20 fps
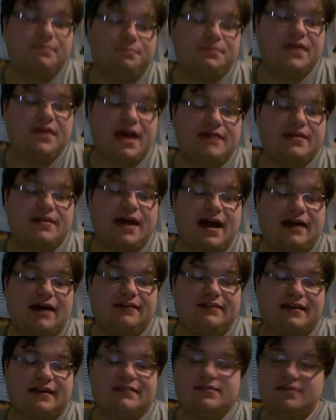Then the
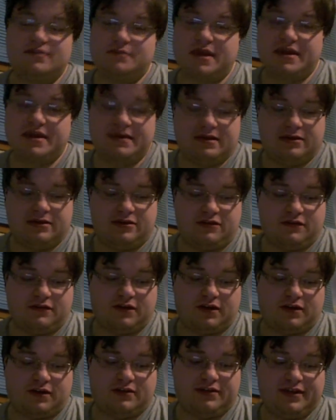house has a debate
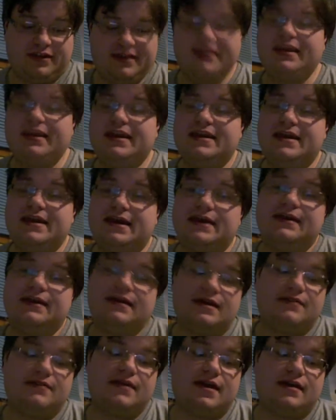over clean
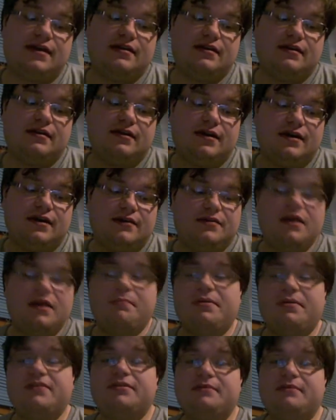eating. And then they
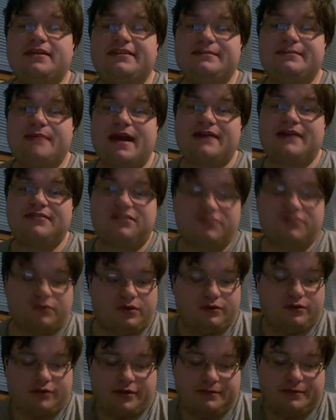put the pizza back in the
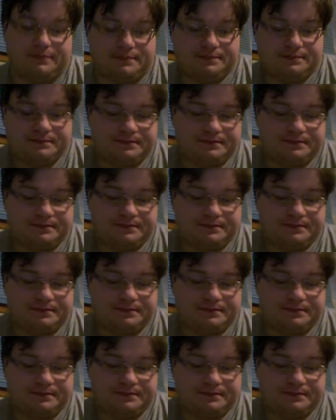storeroom.